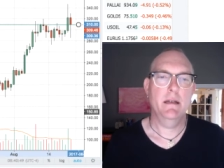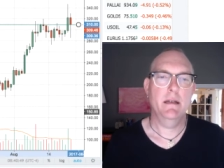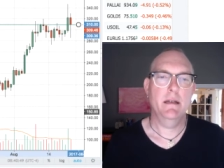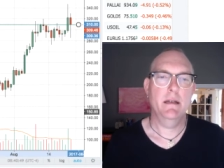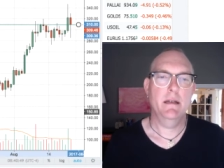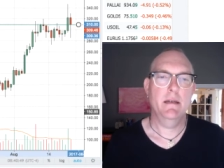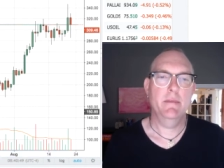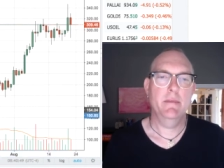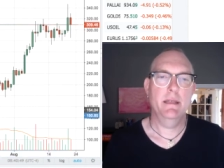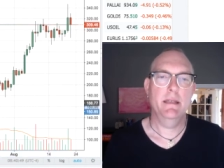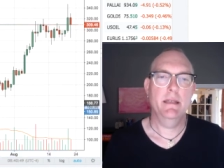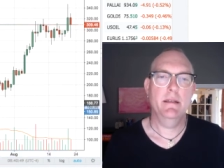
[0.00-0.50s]

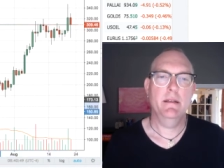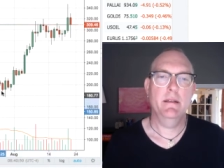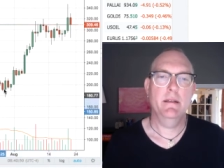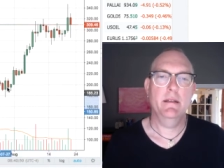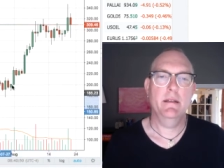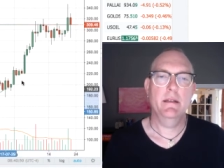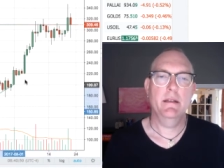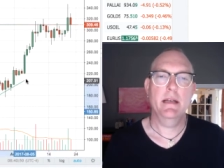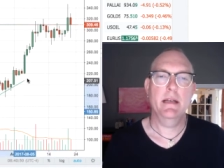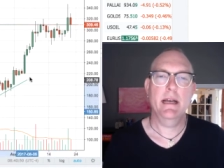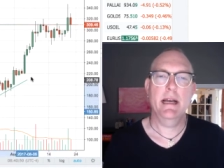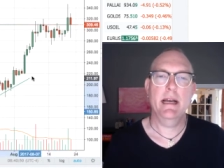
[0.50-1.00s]
I mean,
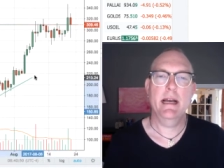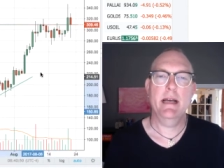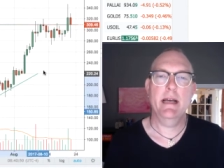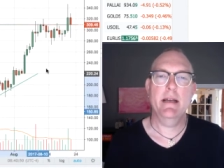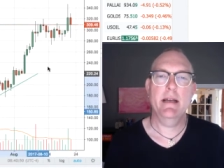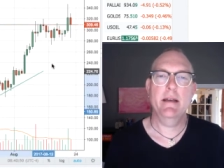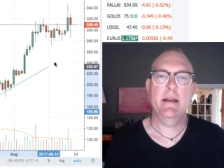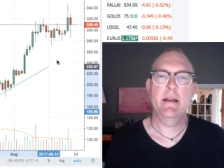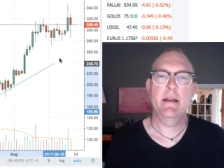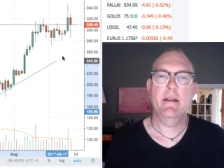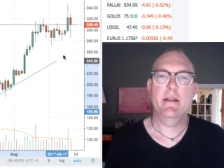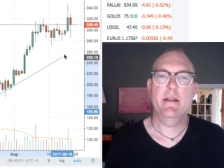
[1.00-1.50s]
look
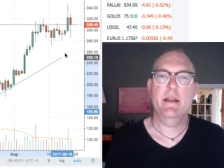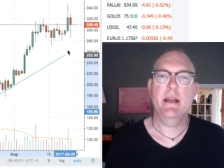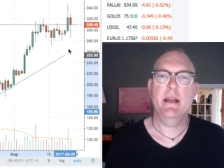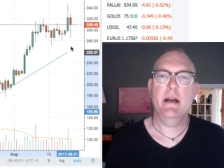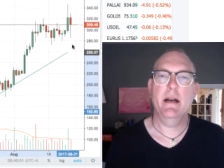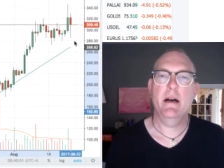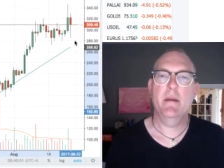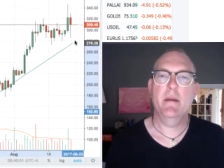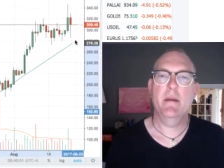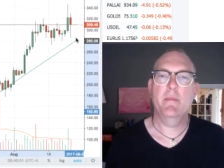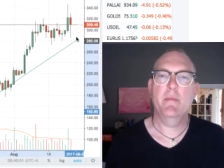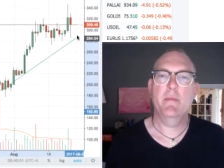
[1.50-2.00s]
at the
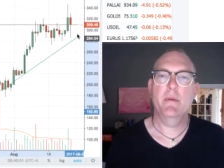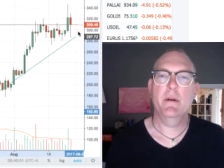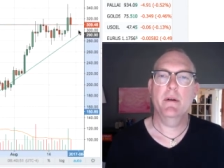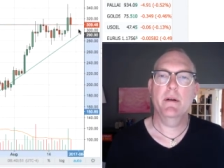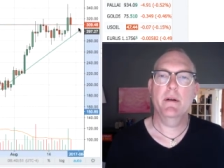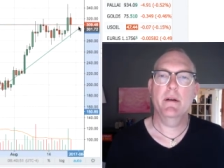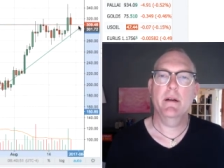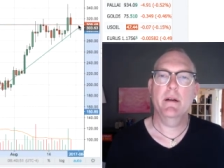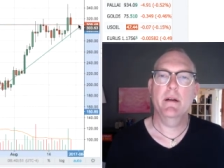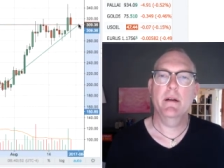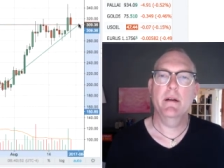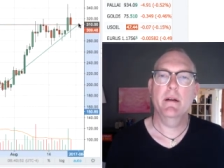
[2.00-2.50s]

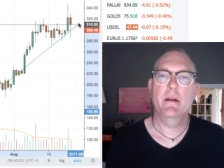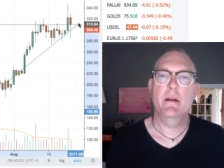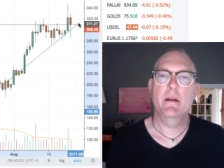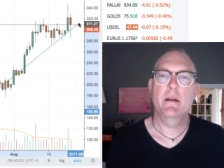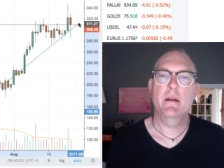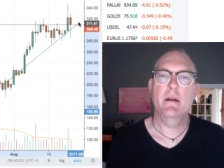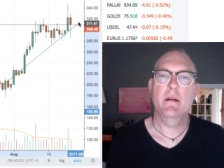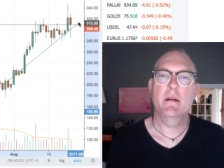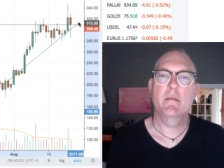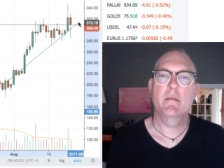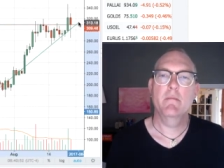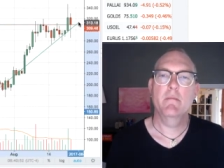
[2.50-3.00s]
upward
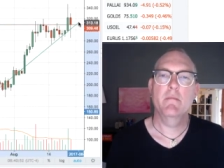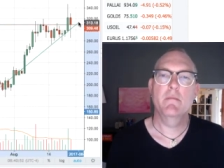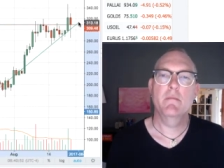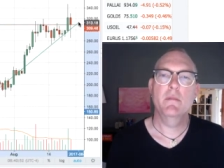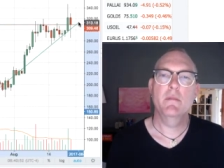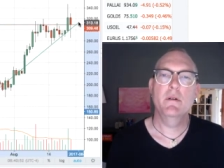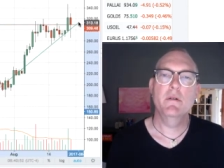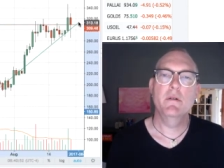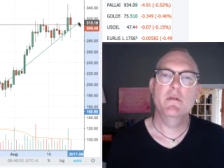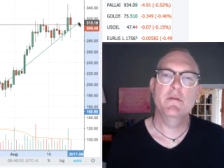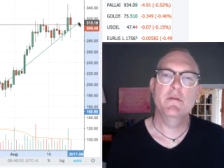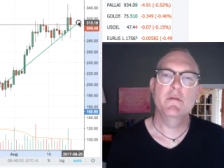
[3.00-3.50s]

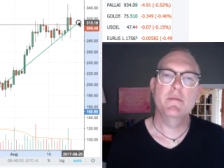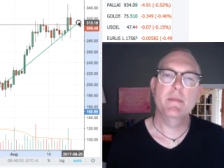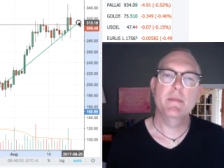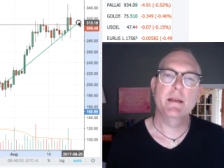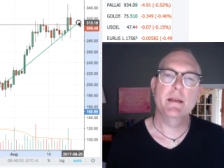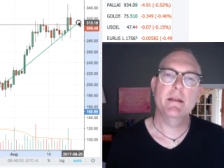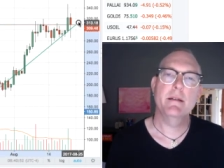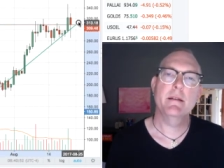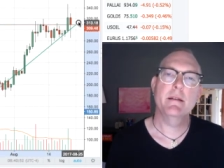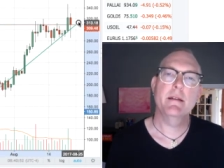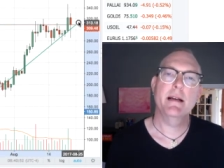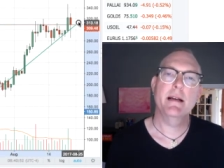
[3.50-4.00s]

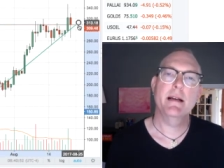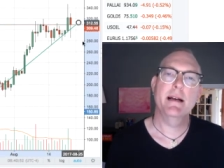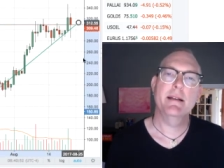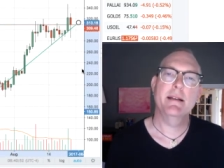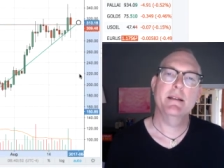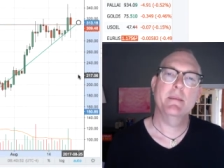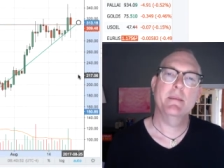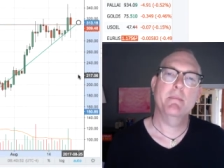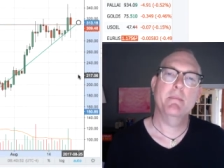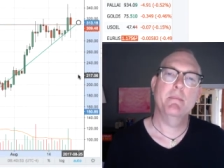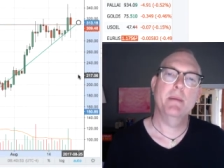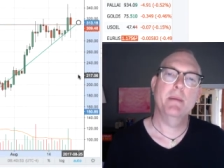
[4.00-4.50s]
movement on
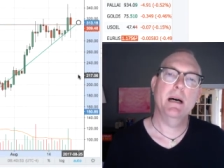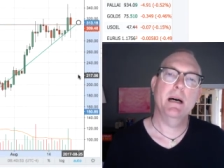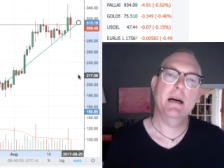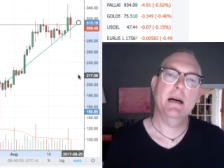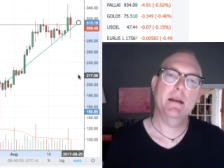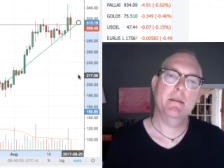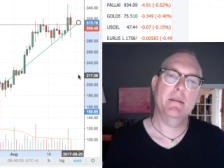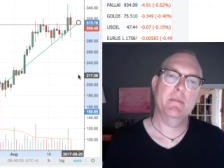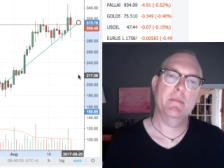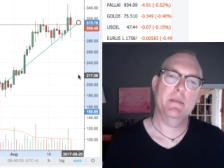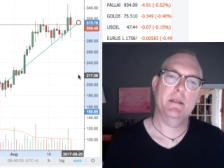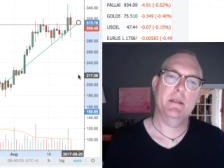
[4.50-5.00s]
the
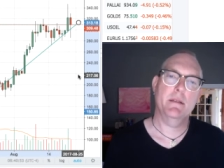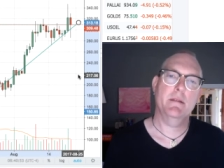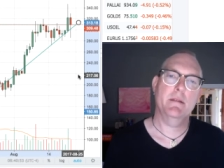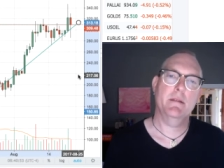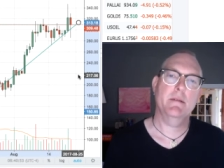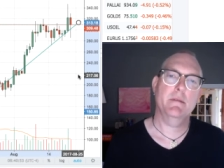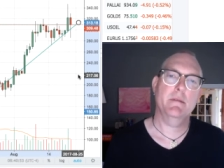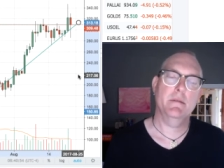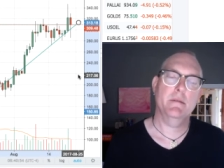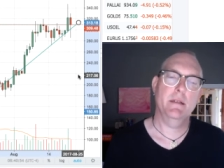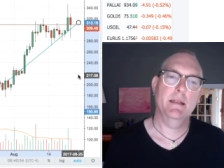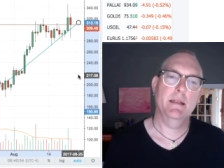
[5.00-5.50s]
bottoms,
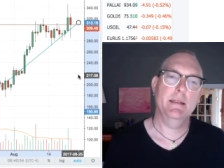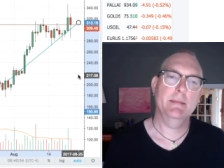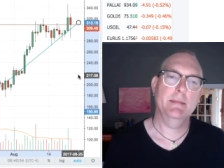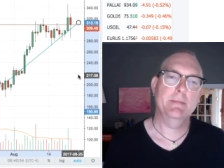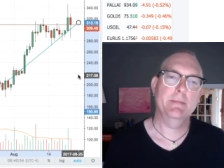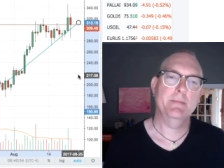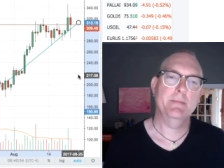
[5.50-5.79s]
right?